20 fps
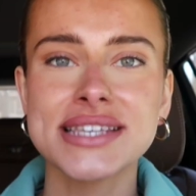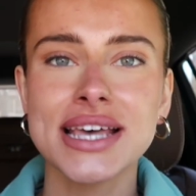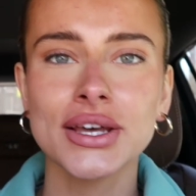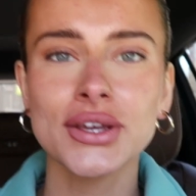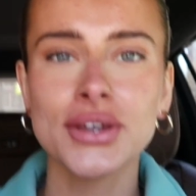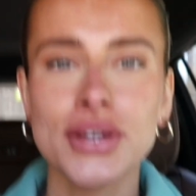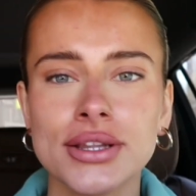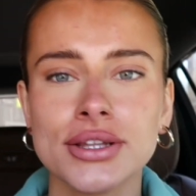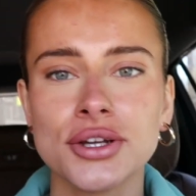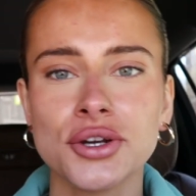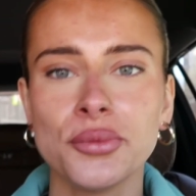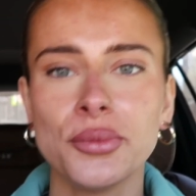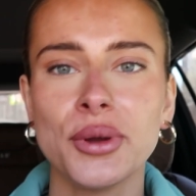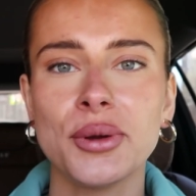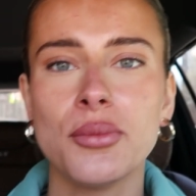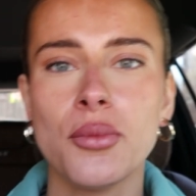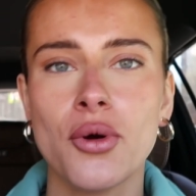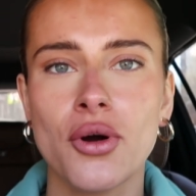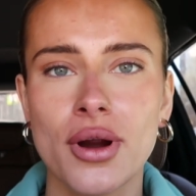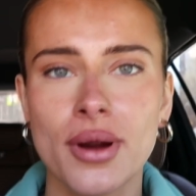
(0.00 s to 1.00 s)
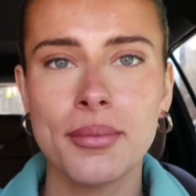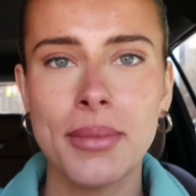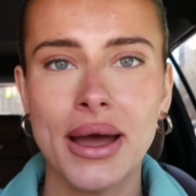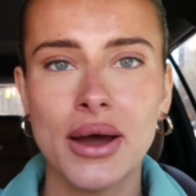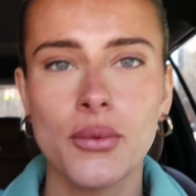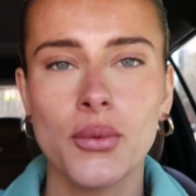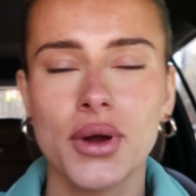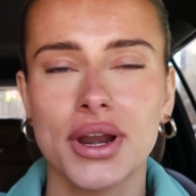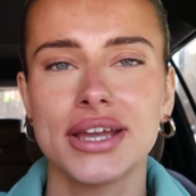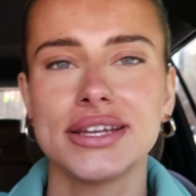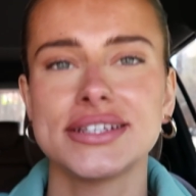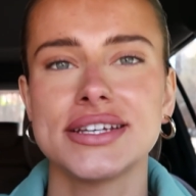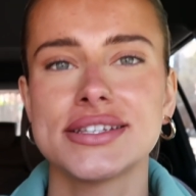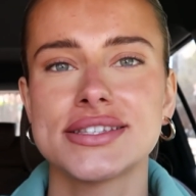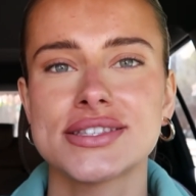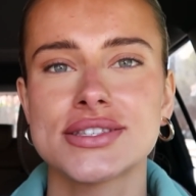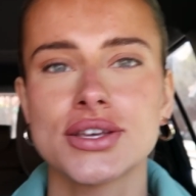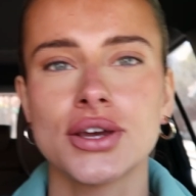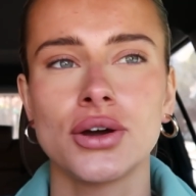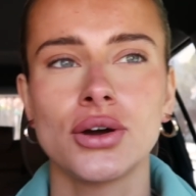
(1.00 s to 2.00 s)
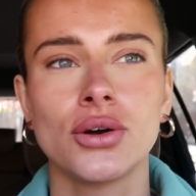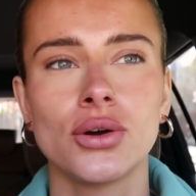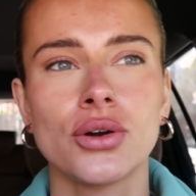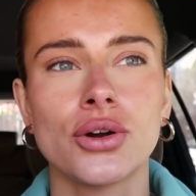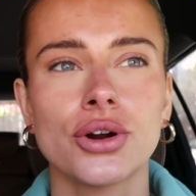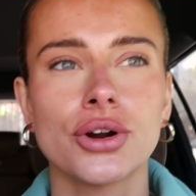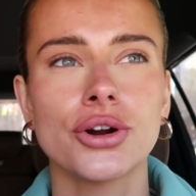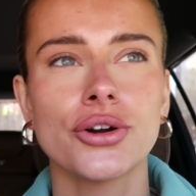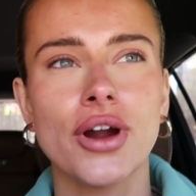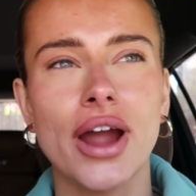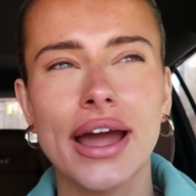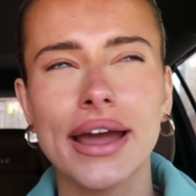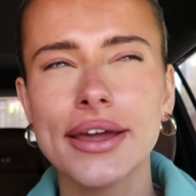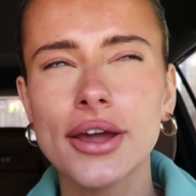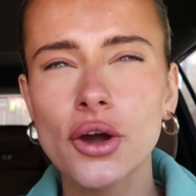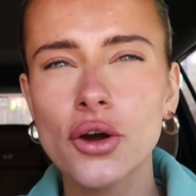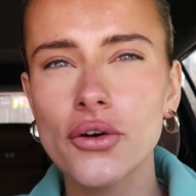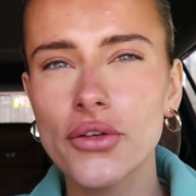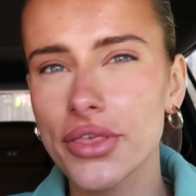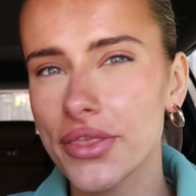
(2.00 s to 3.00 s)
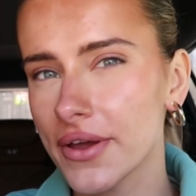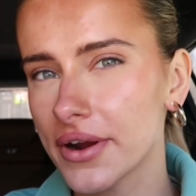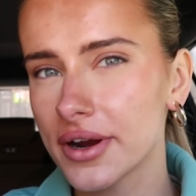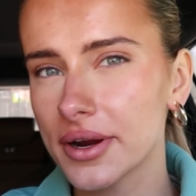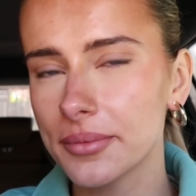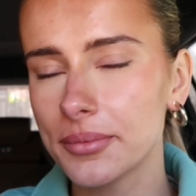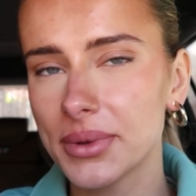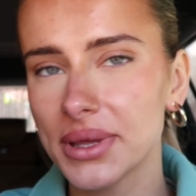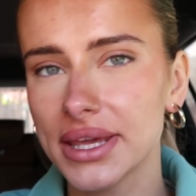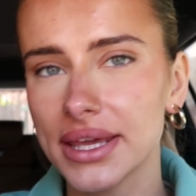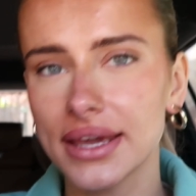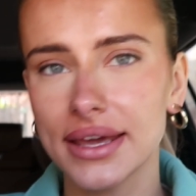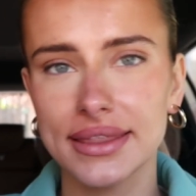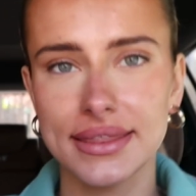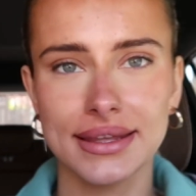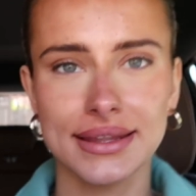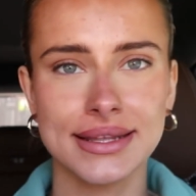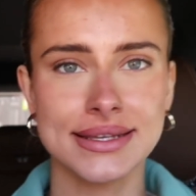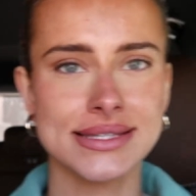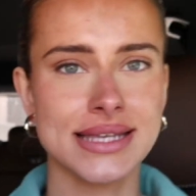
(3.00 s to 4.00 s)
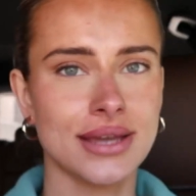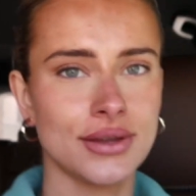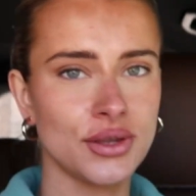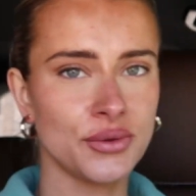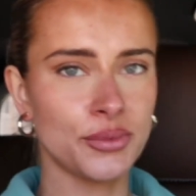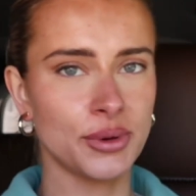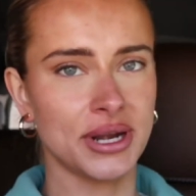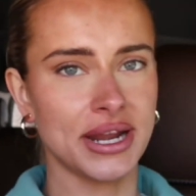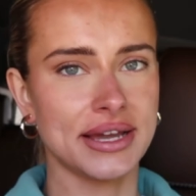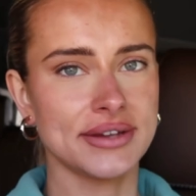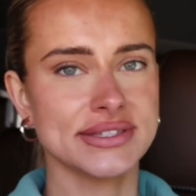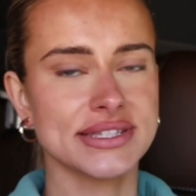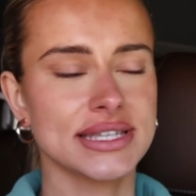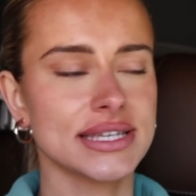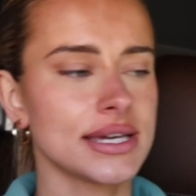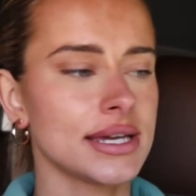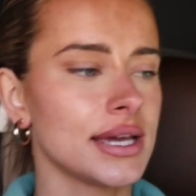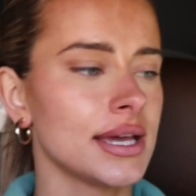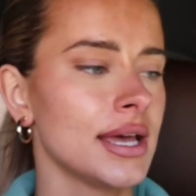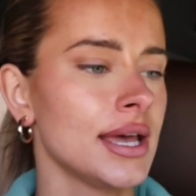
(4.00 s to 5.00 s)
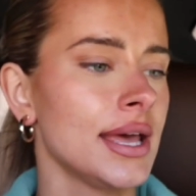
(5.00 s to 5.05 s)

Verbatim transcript: tell you a little bit more about what I did. So cryotherapy, I think that's how you pronounce it.